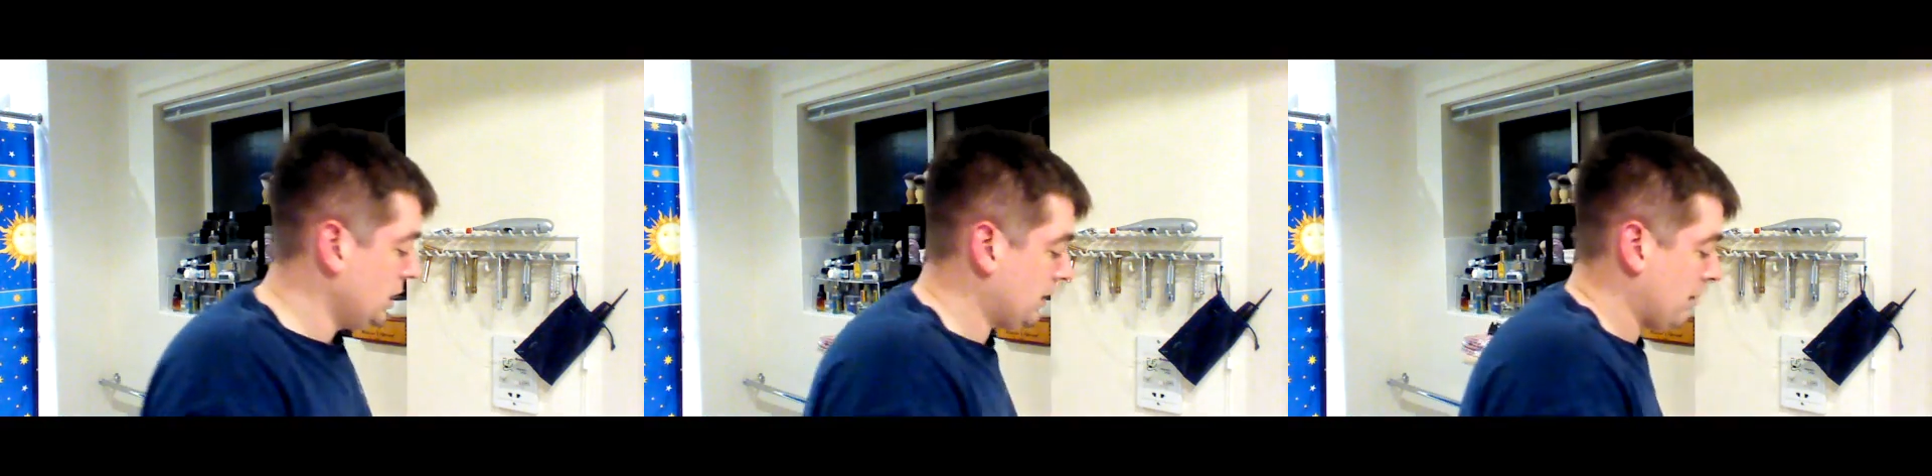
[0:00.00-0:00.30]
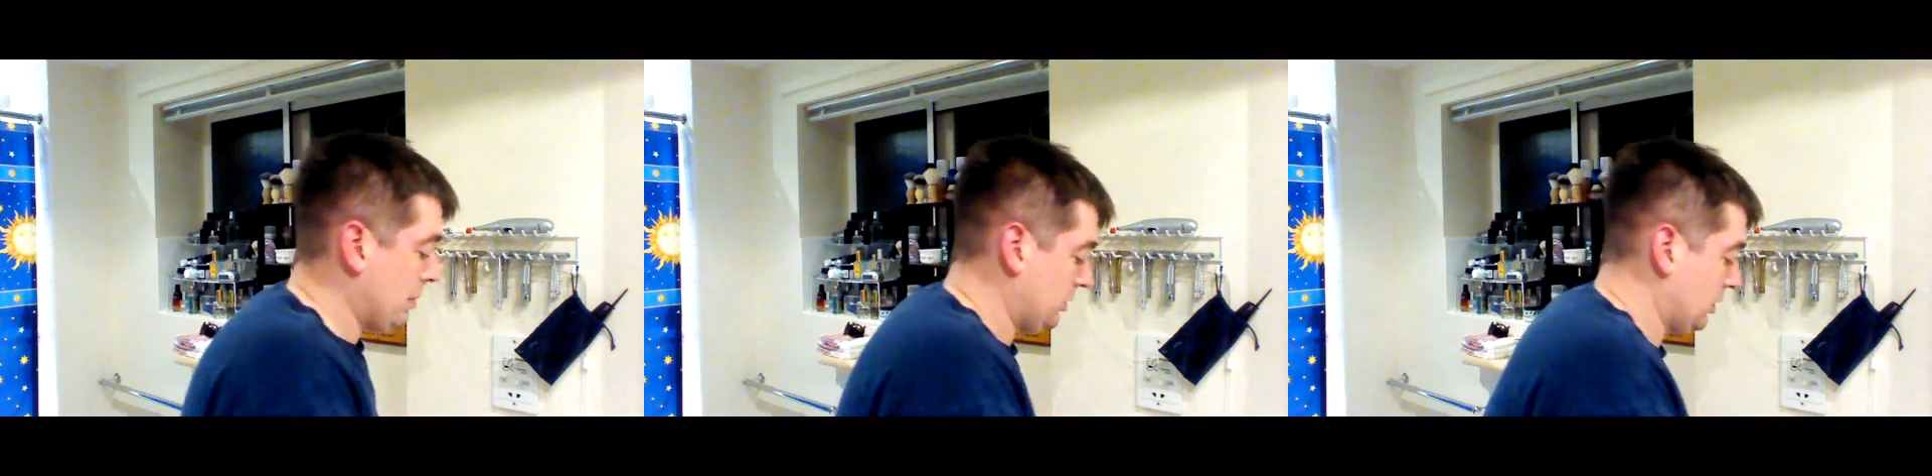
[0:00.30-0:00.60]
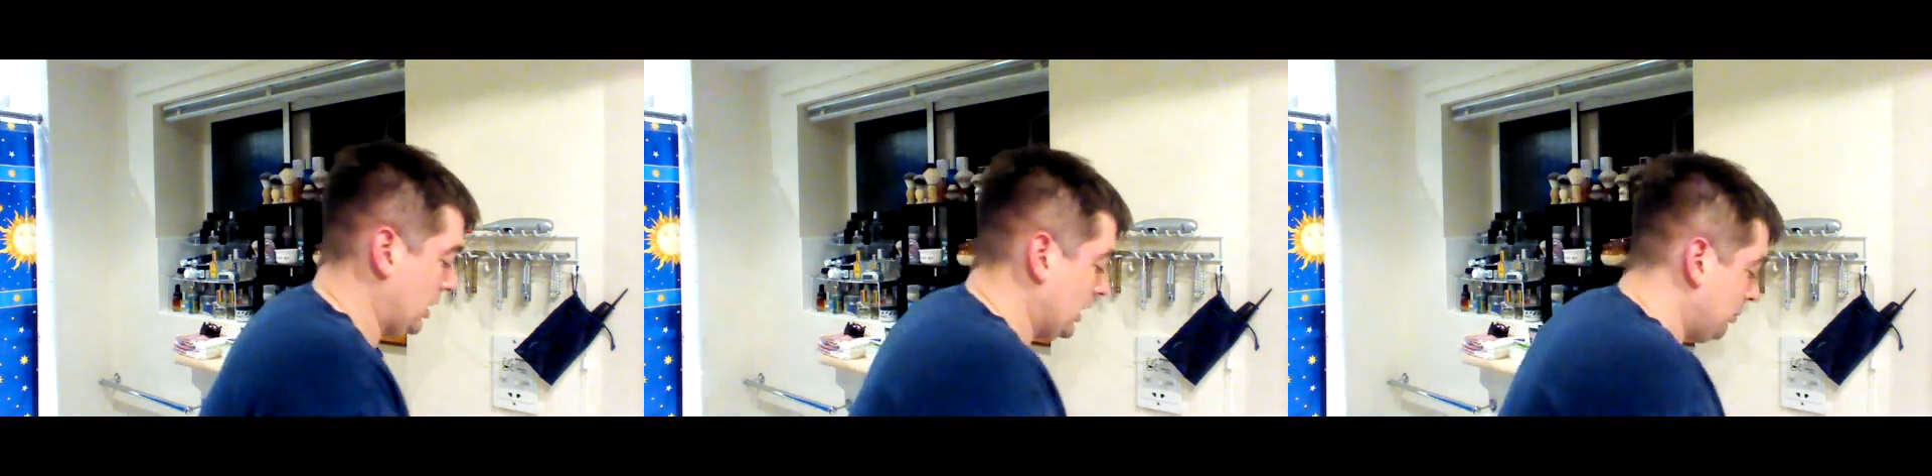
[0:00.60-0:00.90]
If I
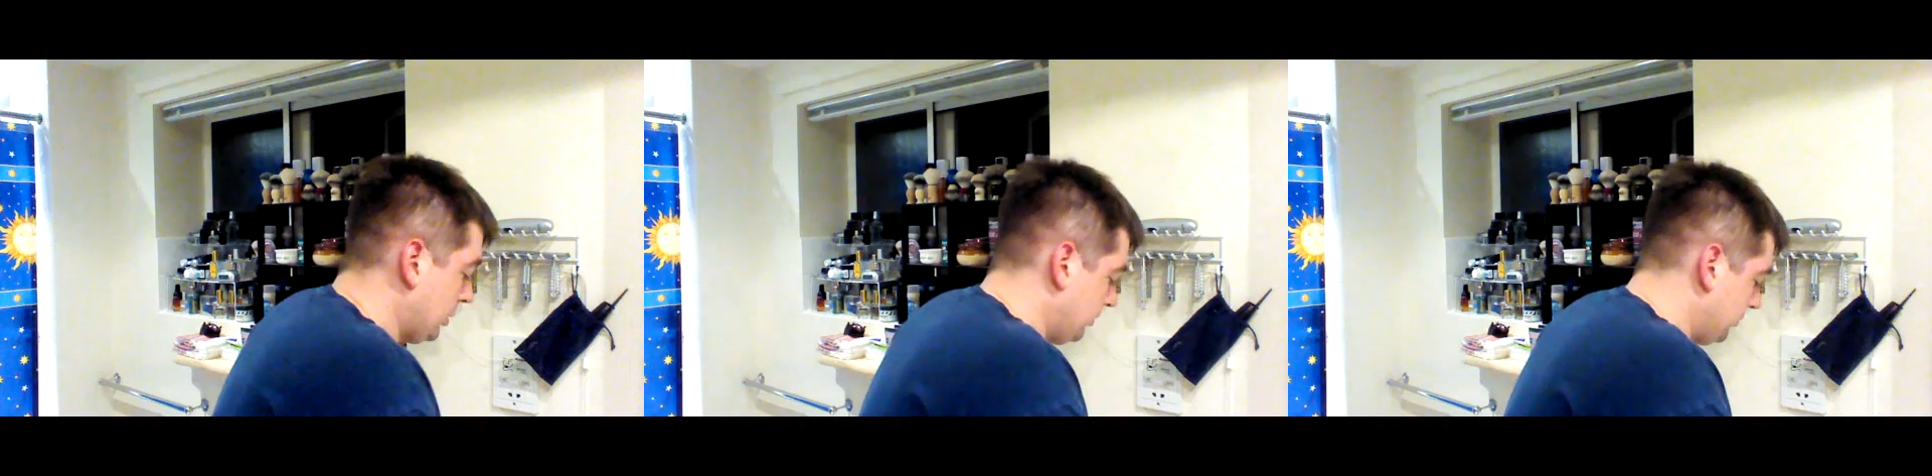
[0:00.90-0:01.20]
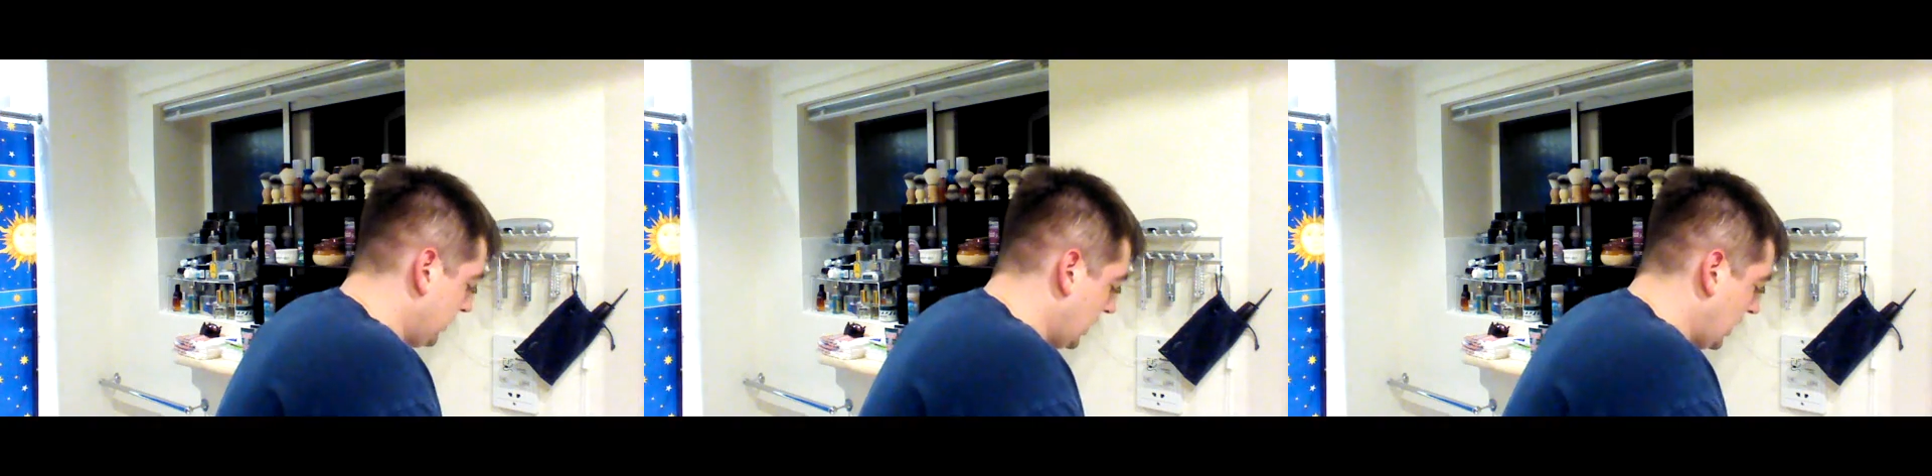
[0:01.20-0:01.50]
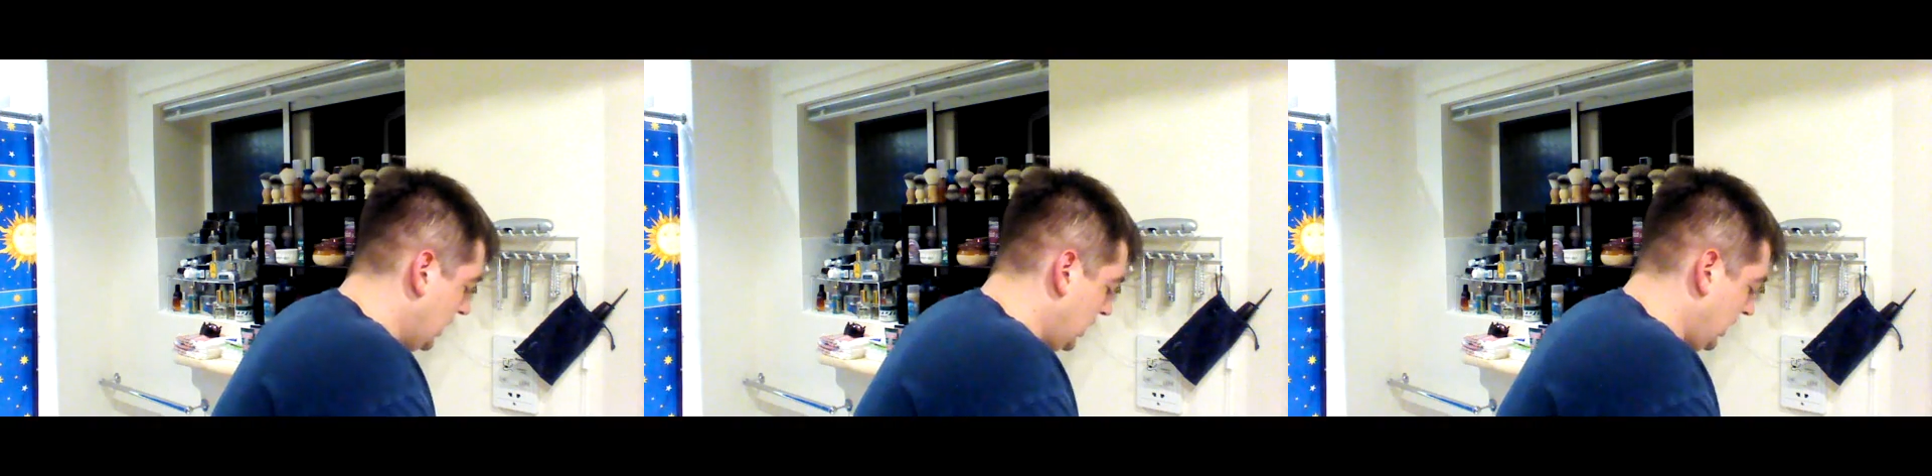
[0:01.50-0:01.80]
mess it up,
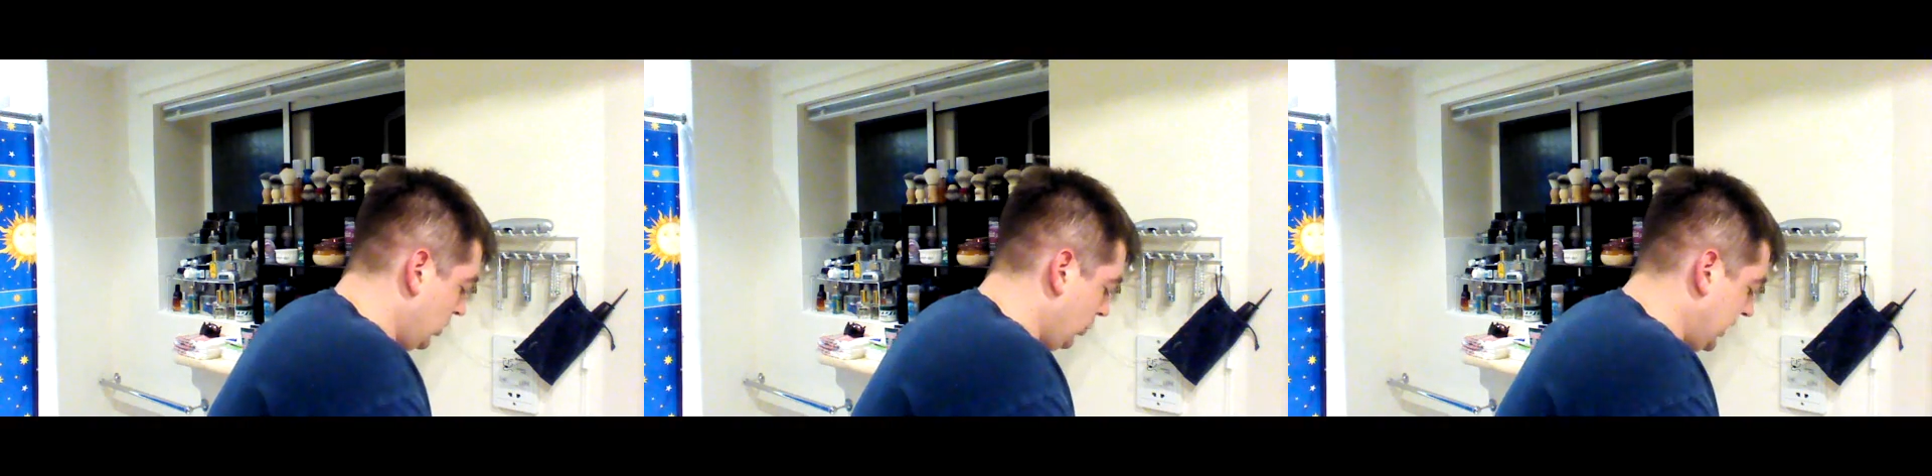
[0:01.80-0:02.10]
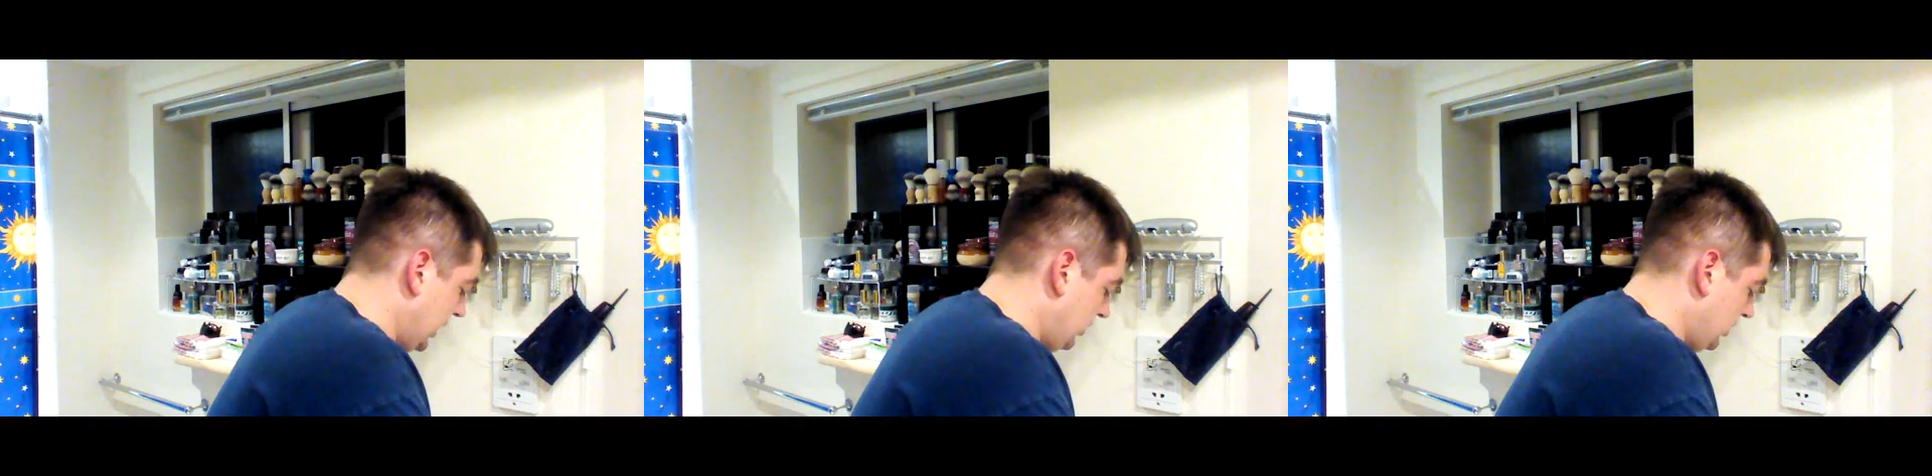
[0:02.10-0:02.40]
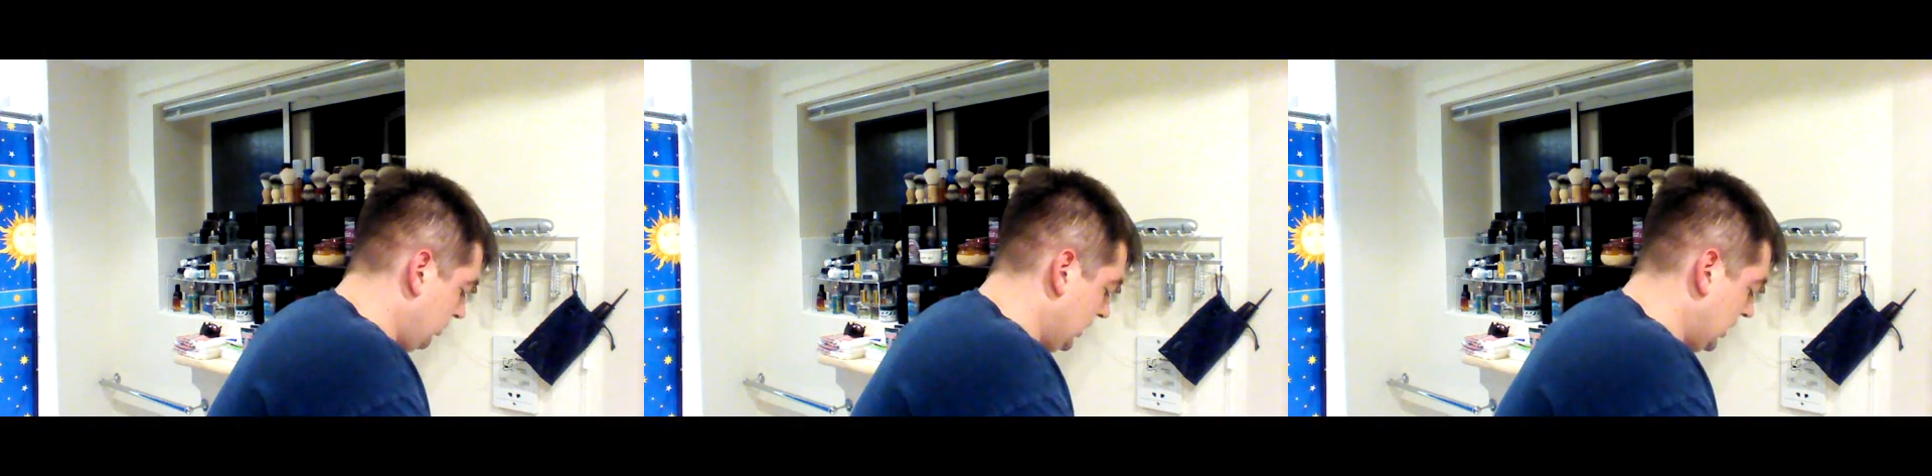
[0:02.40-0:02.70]
it'll be
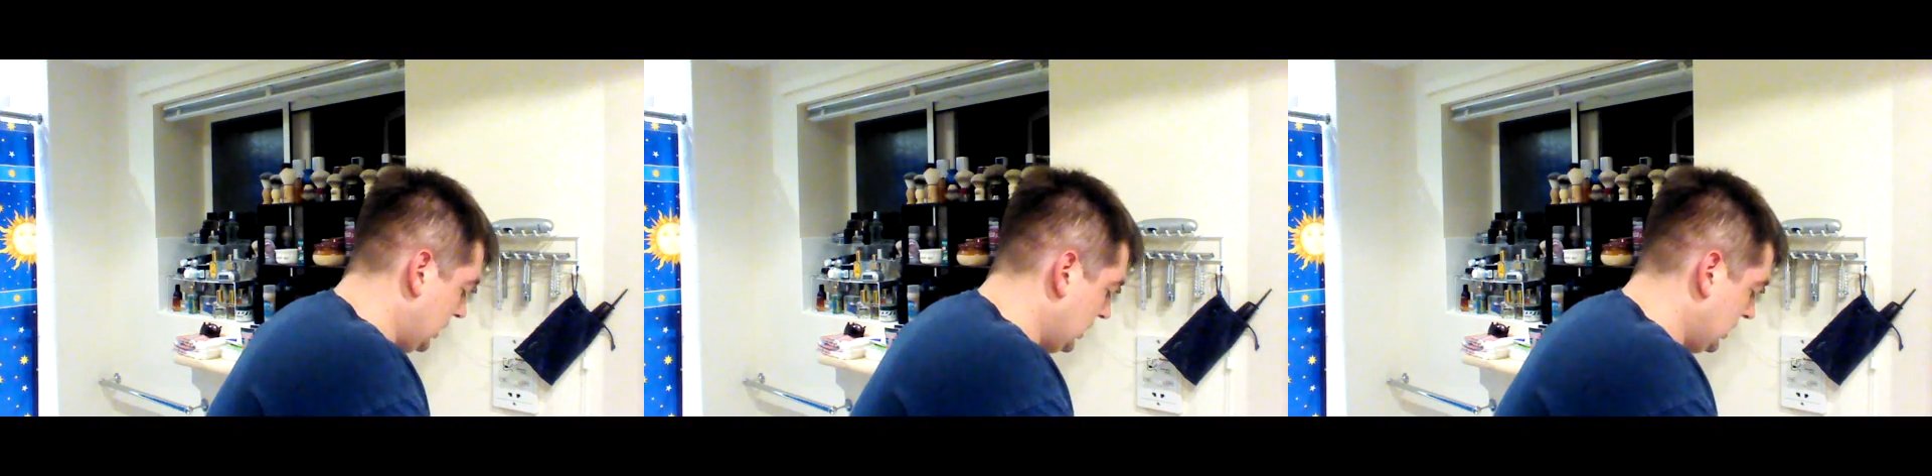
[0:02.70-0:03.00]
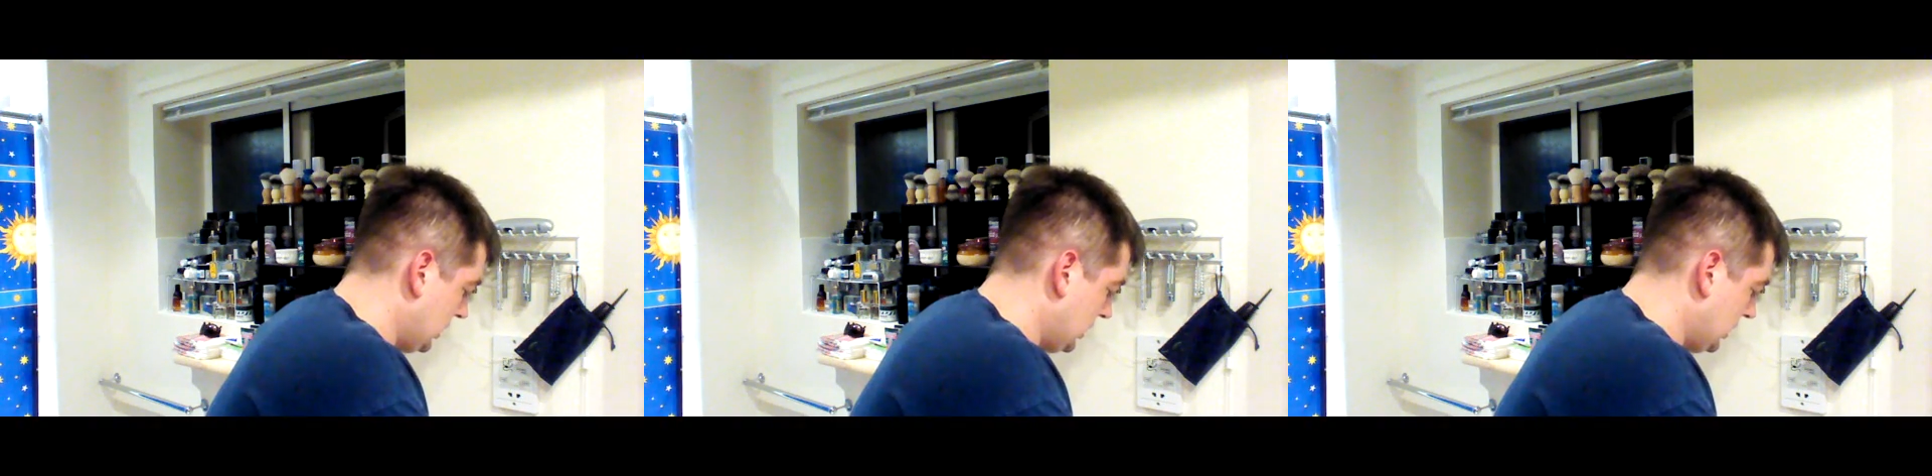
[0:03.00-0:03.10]
simply,